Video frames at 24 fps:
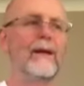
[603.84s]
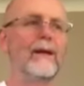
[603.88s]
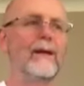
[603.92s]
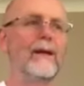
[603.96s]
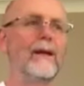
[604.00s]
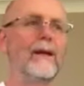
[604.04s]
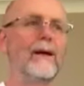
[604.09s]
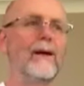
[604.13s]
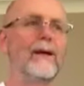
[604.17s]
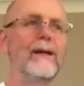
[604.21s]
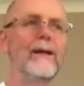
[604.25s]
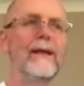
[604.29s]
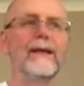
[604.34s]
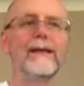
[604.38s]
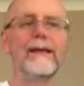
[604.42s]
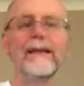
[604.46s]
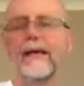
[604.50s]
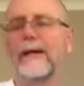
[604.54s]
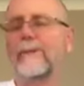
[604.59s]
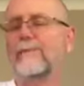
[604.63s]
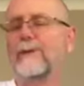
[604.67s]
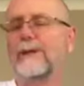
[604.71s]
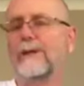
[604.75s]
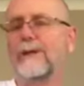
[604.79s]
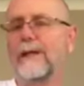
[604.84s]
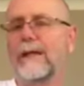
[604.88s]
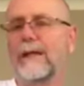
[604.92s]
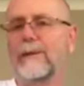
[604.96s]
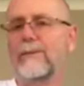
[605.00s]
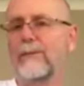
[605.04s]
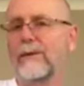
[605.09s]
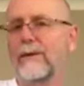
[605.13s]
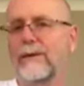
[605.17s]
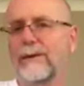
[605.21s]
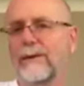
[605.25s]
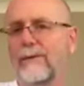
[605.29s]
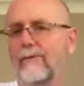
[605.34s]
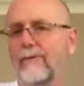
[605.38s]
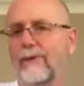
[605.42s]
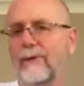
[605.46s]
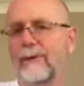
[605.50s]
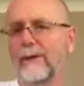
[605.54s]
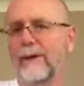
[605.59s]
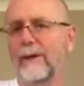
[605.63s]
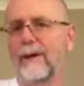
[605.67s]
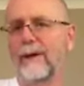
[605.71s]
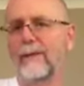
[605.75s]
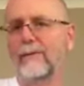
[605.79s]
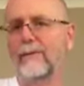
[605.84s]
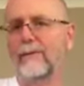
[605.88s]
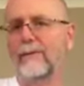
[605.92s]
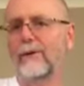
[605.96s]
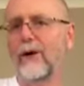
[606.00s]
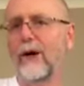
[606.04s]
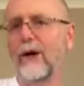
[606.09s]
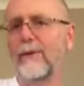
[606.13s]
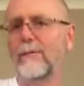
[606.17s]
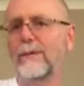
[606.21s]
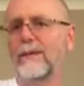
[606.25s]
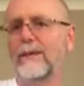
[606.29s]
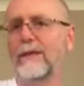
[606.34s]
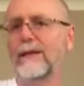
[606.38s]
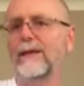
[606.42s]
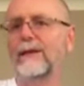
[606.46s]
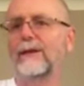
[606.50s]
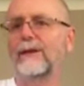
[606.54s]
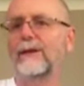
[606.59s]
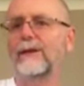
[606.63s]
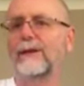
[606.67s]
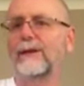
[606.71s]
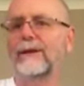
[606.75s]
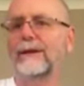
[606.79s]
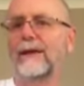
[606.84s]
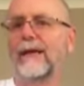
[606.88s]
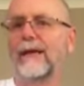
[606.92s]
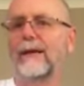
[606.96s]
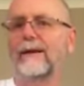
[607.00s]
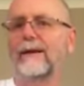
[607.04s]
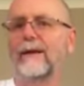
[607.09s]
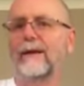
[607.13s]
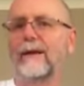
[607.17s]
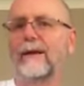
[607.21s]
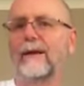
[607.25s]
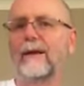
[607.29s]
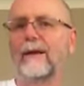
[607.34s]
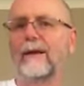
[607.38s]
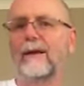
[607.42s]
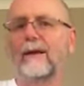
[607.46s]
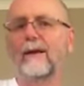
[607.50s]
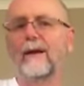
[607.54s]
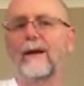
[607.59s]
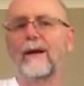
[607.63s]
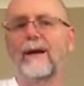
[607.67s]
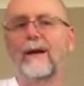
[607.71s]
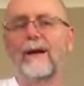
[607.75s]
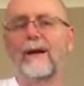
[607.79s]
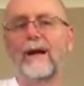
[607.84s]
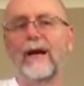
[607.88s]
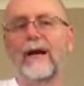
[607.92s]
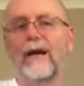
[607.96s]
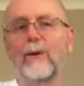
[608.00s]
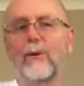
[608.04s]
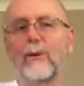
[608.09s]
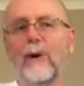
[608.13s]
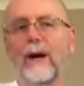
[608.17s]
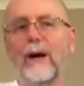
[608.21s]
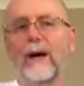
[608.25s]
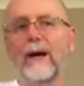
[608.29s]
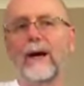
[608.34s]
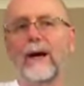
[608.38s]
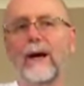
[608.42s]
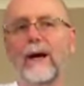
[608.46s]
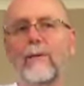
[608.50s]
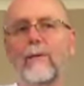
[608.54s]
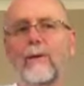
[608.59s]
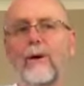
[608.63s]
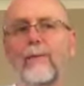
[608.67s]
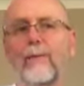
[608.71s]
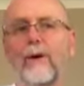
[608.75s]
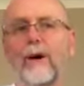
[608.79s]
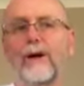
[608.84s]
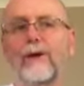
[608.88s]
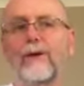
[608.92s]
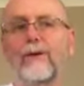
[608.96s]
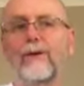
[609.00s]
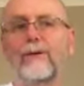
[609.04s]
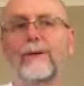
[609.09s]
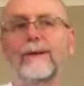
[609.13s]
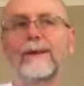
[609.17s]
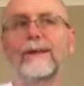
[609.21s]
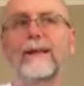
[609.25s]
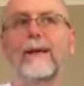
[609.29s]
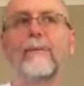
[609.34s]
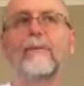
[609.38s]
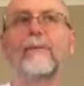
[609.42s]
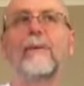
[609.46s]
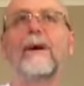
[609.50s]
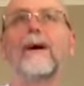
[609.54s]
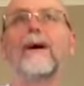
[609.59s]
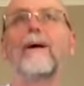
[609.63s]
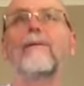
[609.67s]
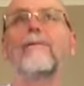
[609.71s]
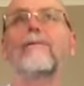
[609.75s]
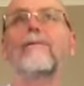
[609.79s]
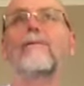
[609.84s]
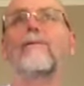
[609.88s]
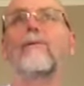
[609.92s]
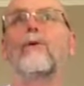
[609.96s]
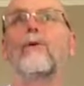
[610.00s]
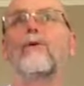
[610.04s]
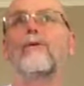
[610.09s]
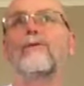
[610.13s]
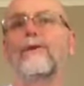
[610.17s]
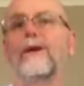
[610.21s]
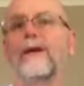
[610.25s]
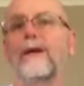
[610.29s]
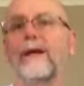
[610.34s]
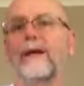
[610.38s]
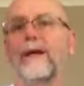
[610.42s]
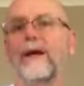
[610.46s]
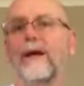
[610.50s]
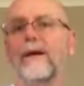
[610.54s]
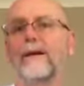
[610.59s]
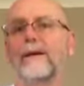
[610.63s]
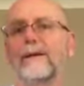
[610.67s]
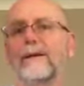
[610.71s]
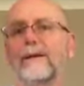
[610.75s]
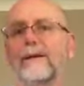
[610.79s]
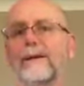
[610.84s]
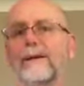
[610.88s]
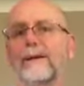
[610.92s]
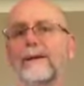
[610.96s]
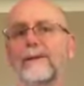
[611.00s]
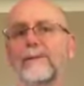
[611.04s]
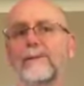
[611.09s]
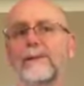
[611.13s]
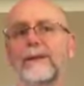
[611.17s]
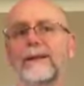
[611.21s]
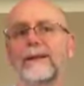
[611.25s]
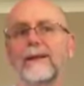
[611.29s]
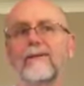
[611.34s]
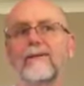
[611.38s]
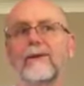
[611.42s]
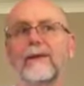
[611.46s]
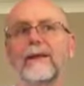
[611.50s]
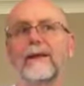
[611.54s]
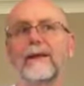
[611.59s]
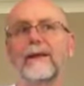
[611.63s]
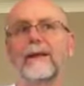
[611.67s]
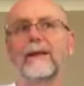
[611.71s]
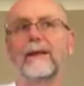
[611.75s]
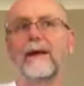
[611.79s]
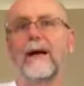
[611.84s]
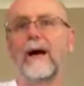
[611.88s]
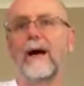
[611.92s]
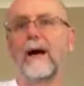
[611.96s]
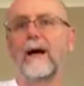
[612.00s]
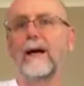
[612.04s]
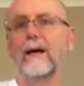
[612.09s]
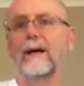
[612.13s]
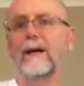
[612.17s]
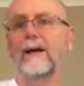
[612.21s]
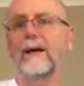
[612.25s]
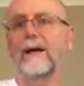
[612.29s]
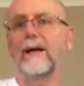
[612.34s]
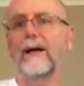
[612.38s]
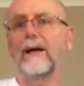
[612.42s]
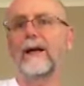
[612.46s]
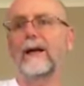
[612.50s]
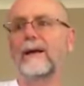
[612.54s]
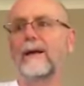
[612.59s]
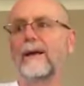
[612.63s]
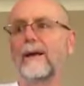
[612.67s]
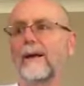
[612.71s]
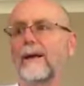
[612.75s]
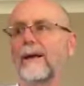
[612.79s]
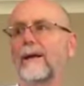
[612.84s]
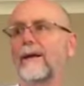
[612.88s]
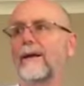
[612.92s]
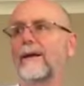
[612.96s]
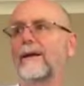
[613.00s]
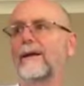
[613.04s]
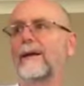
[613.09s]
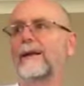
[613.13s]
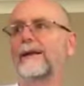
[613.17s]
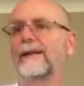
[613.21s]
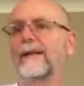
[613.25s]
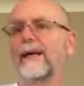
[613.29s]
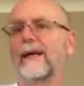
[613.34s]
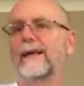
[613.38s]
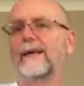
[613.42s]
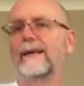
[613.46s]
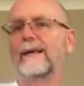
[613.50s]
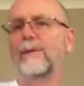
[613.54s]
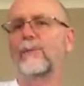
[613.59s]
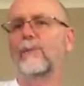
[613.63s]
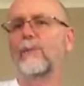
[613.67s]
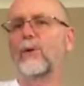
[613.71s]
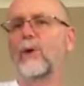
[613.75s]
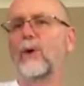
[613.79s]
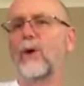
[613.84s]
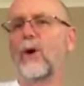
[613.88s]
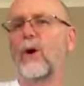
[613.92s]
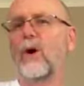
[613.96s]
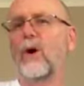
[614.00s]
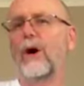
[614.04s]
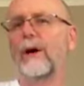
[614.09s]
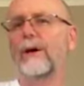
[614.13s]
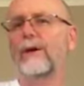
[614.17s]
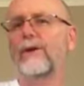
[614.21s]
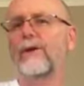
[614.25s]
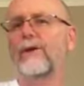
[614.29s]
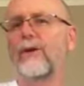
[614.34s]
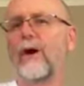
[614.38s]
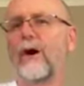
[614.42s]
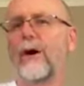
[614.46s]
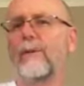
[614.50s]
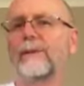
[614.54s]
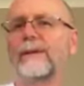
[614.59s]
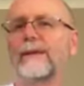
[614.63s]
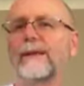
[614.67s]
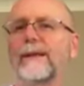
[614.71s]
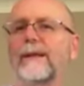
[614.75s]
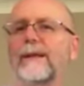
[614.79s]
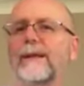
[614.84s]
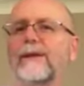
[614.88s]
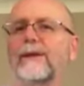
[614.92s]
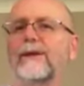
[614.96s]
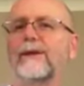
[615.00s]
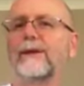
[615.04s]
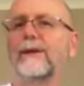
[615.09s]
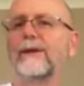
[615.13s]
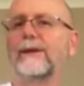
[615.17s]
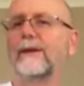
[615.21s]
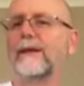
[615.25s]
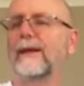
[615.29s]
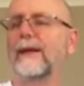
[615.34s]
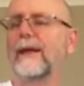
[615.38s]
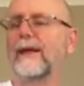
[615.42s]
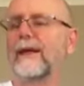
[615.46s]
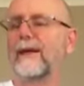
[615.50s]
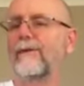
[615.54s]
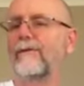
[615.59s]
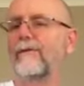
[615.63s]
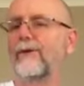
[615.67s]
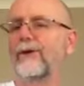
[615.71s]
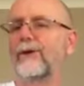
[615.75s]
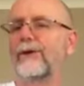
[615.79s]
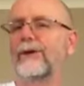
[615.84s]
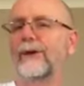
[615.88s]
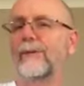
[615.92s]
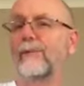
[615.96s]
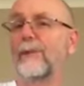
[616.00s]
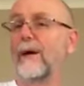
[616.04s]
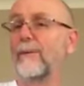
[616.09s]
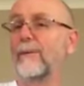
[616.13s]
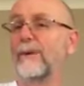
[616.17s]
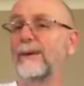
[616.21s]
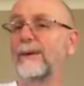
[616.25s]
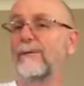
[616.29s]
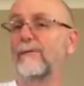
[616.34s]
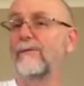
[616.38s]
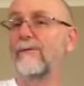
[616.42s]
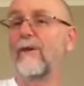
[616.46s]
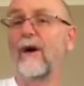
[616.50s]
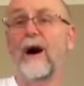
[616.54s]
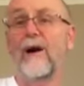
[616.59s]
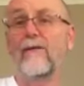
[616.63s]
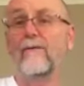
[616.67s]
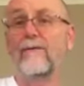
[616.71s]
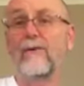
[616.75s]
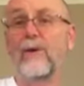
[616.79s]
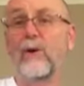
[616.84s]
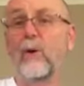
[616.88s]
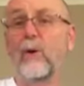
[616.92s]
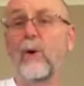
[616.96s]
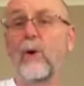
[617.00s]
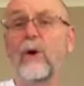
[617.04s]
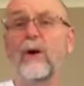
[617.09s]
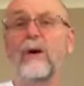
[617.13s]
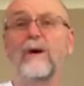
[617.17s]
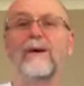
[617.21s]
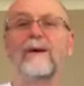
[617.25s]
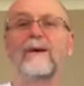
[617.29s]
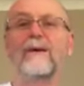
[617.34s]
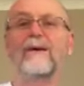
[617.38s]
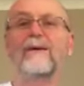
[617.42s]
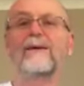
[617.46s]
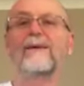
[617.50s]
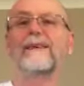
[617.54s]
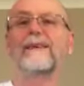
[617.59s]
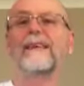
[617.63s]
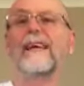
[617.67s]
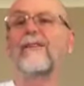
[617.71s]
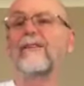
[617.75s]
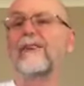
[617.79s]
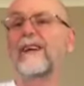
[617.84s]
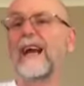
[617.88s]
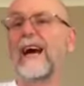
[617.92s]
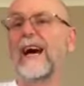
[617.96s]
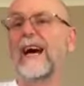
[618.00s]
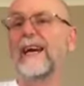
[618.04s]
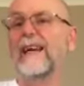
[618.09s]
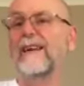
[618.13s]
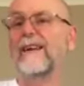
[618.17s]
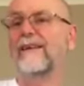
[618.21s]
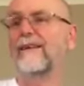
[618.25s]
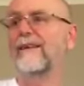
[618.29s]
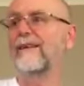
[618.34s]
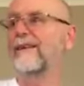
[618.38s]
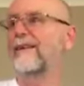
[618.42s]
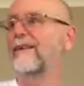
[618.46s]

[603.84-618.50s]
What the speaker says: And there's heaps and heaps of different time signatures out there. Anyway, I might do some more videos specifically targeting, let's say, some more odd time signatures in the future. Maybe some 5/4, 7/8.